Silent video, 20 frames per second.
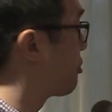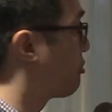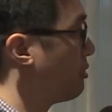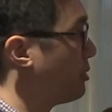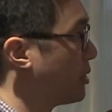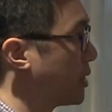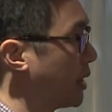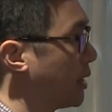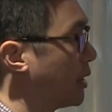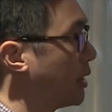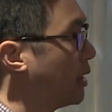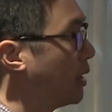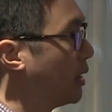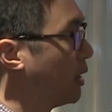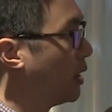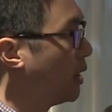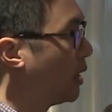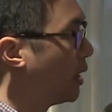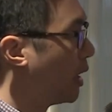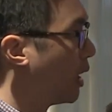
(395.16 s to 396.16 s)
recruiting
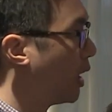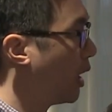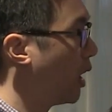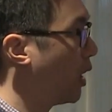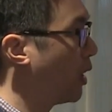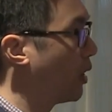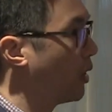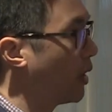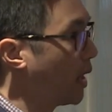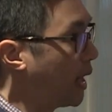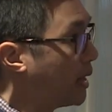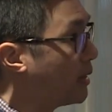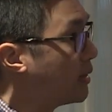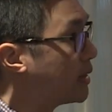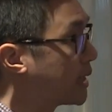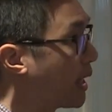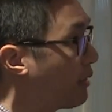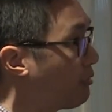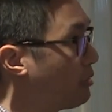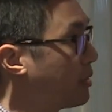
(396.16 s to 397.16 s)
uh, in
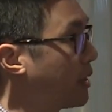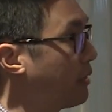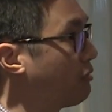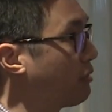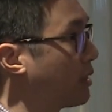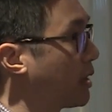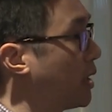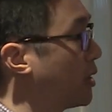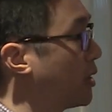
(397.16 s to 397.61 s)
several different